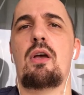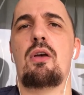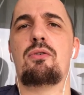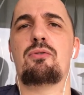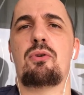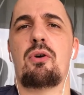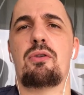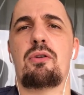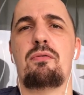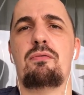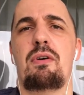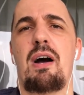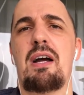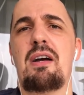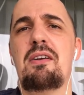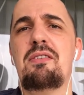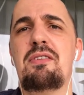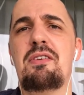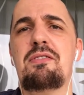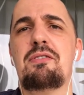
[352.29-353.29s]
So the
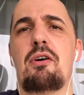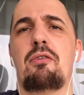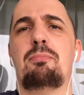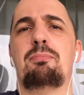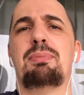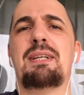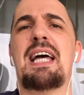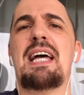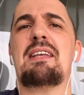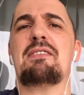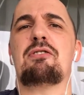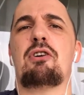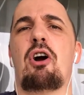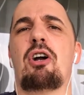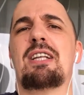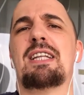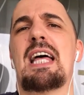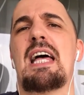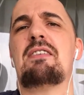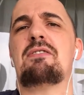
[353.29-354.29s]
viruses of plants
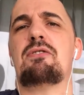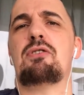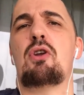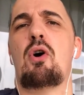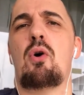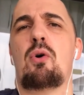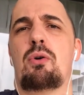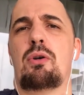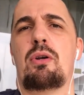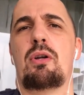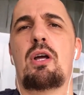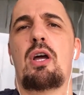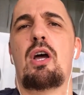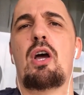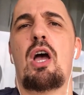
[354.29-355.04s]
are less known